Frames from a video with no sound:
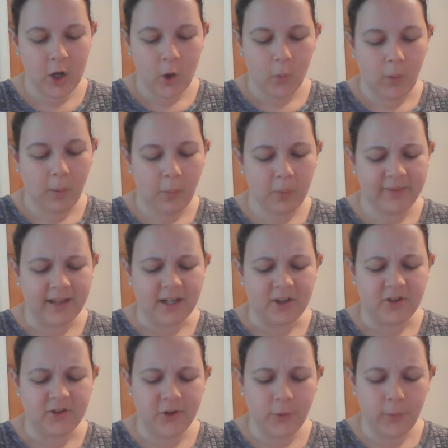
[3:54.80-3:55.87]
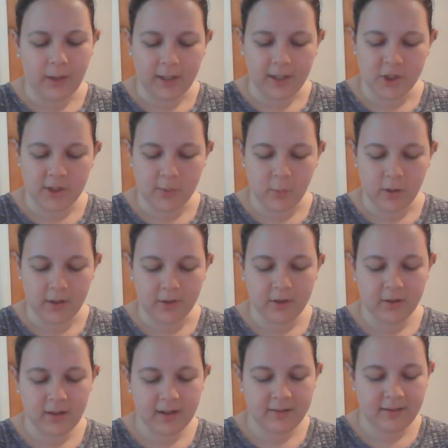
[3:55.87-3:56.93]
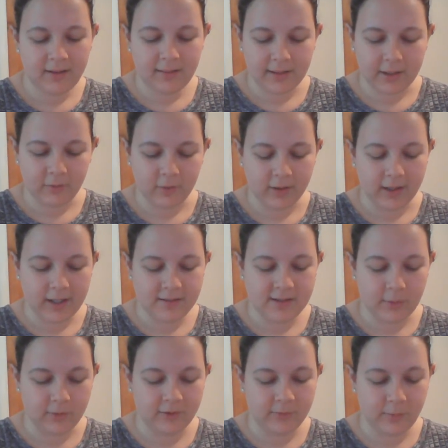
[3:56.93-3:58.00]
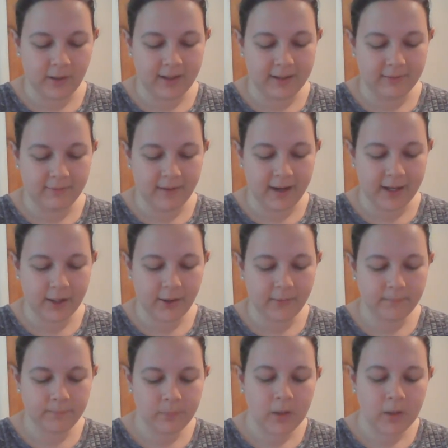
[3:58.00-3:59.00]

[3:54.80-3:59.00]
What were they doing? She wondered. Didn't they realize they were spreading the fire?